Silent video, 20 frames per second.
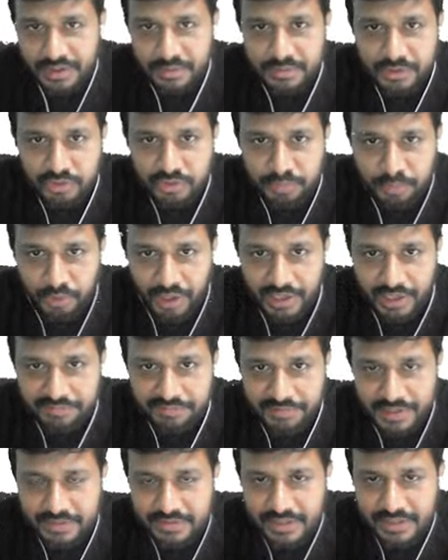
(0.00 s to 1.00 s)
This
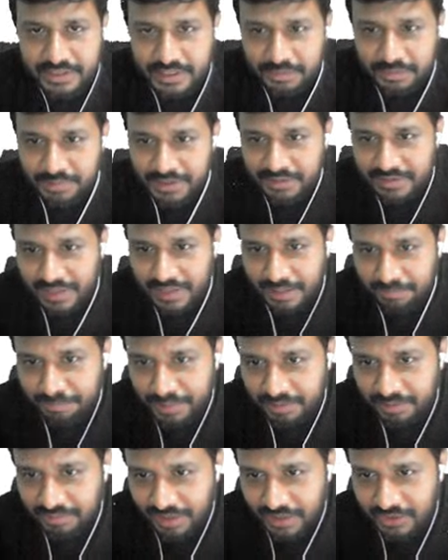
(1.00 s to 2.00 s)
0.5 is nothing but a
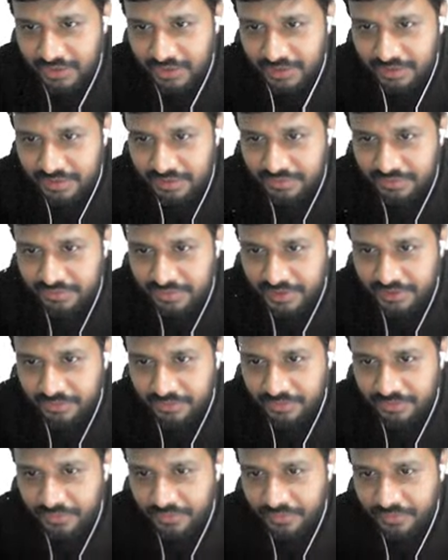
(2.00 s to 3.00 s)
sample value at
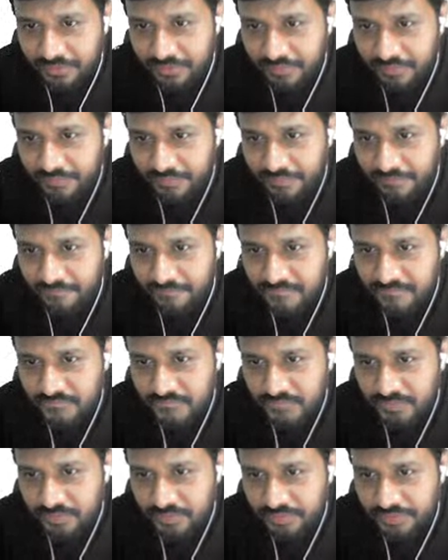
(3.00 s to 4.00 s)
0.
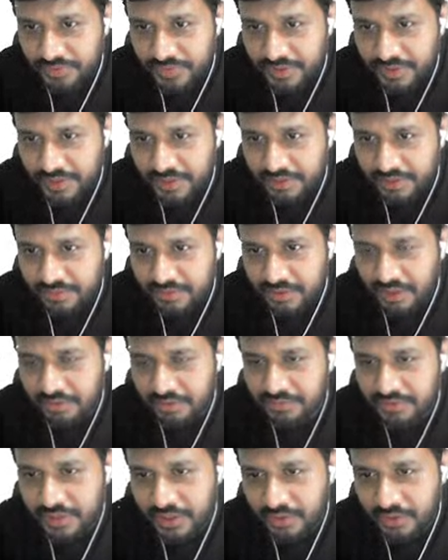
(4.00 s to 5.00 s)
X
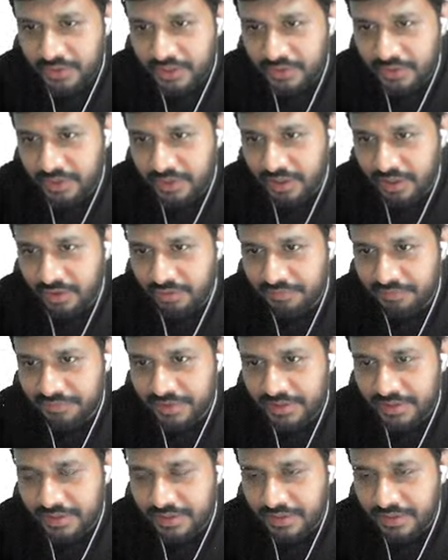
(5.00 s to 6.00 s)
of 0 into del of n